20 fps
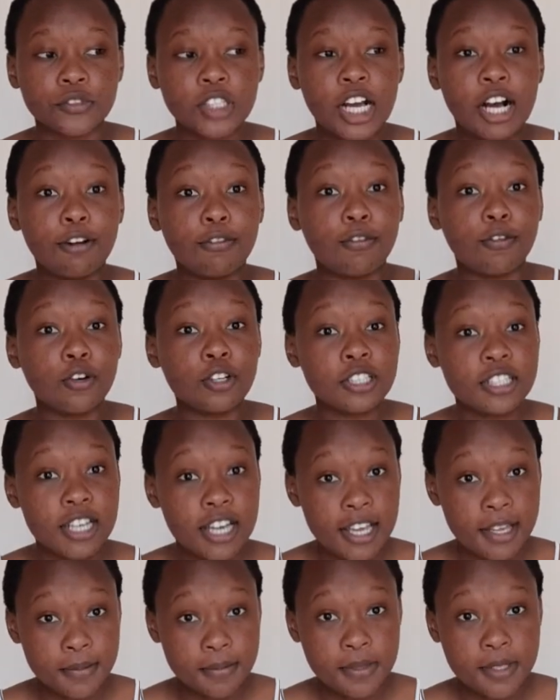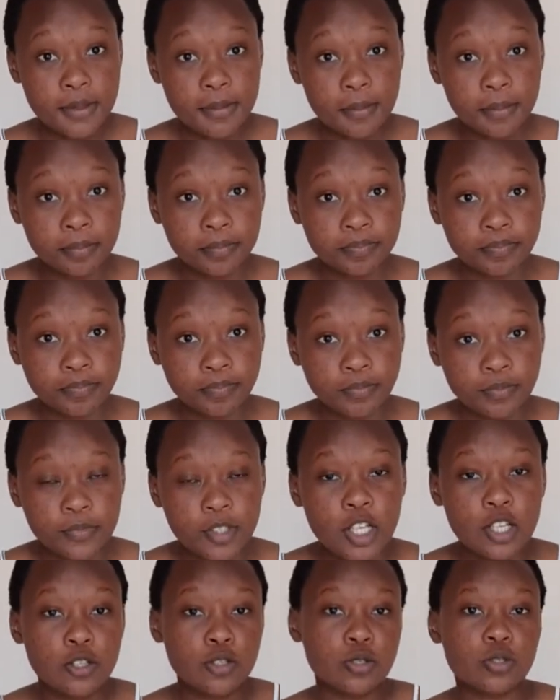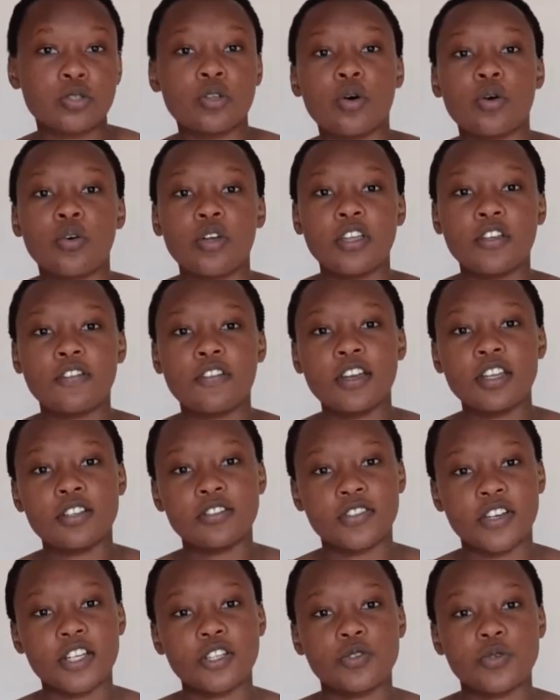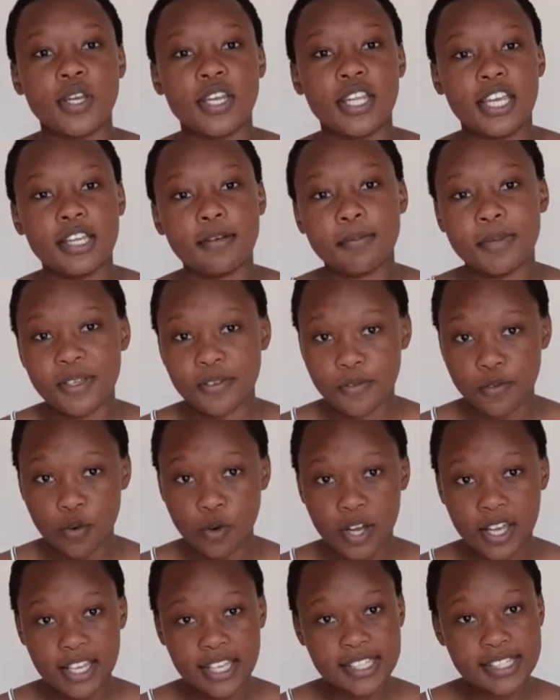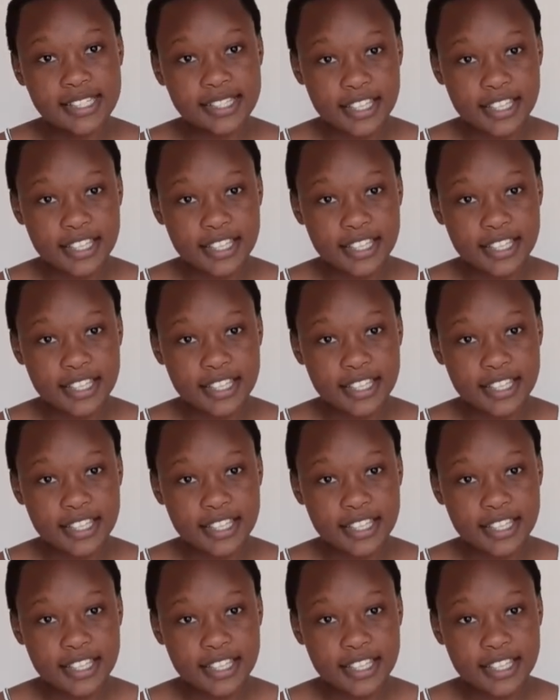are 4 times. So if I divide 28 by 4, I get